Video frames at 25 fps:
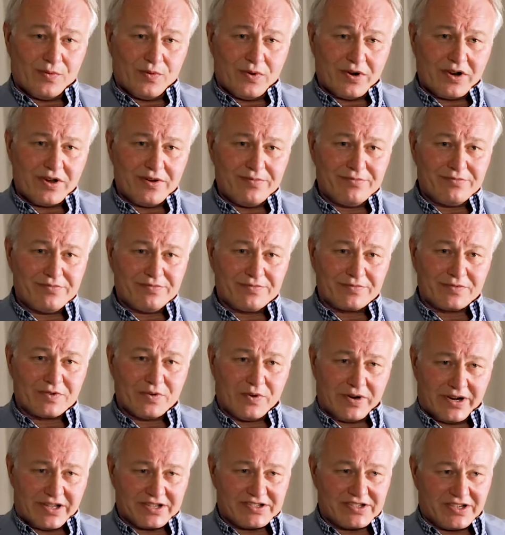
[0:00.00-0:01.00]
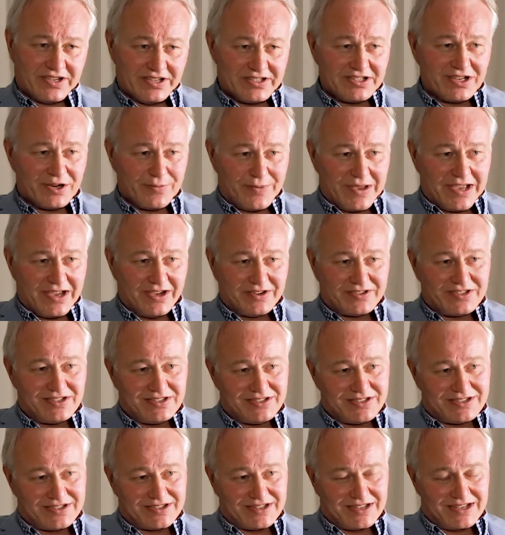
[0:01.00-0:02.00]
What I'm quite excited about
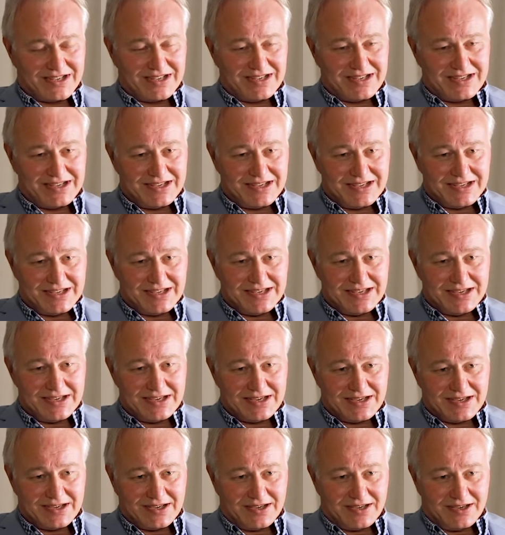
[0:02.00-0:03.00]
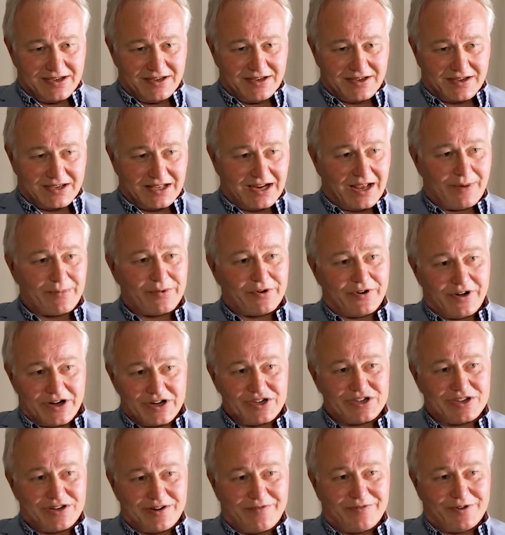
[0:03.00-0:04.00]
is the
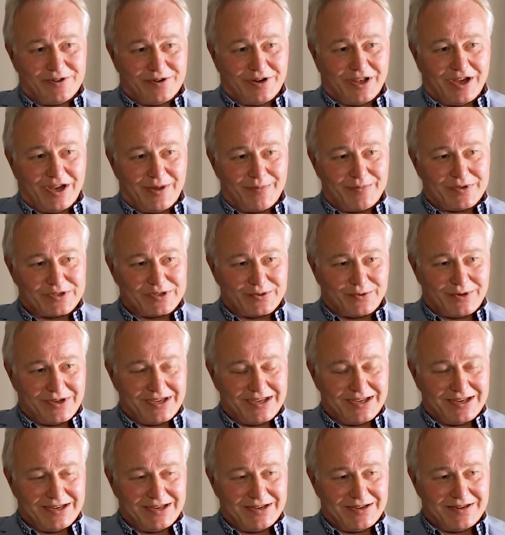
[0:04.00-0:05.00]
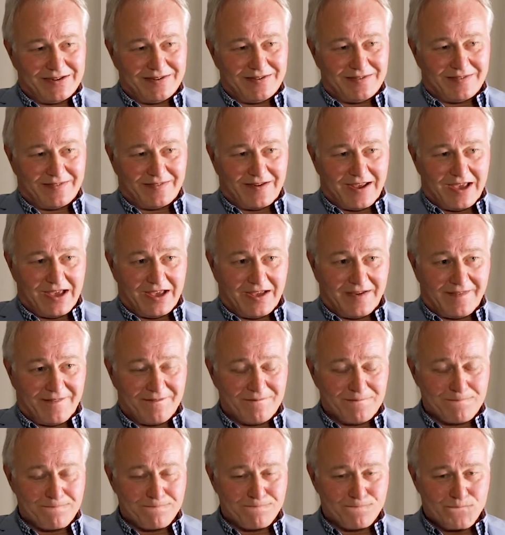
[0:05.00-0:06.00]
collaboration, if you like, between
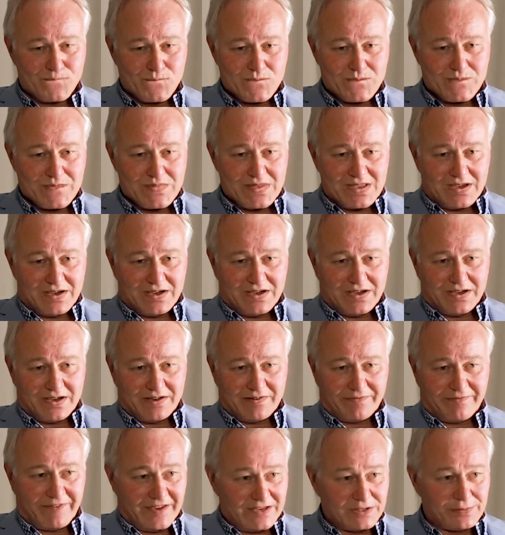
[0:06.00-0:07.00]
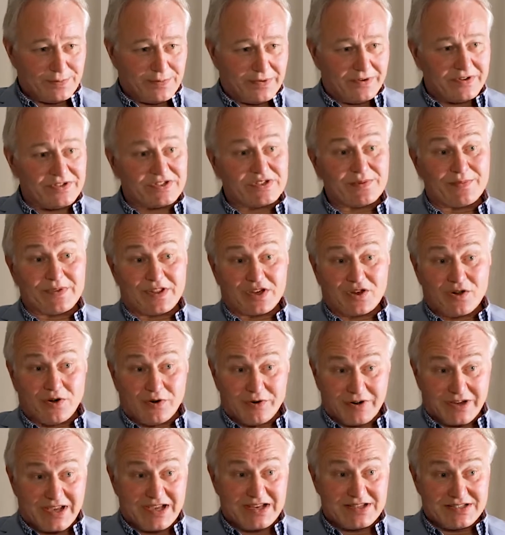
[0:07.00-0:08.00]
FESPA and some of the
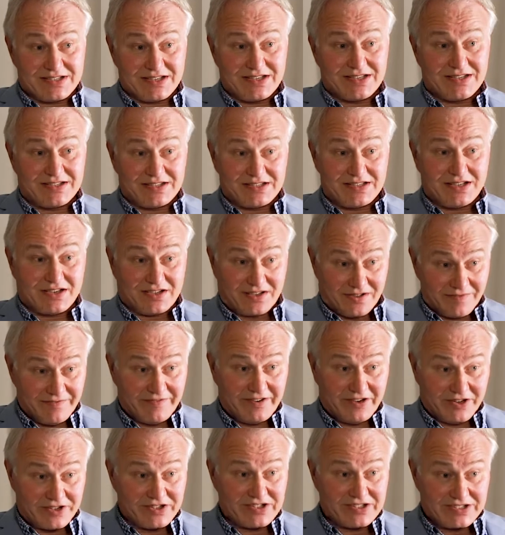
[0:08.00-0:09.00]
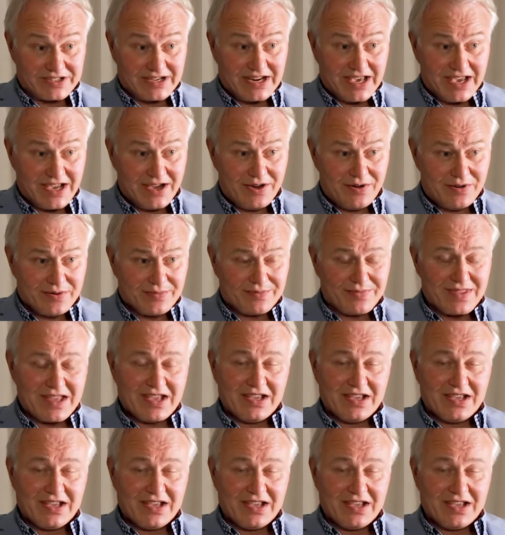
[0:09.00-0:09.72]
corrugated converters now.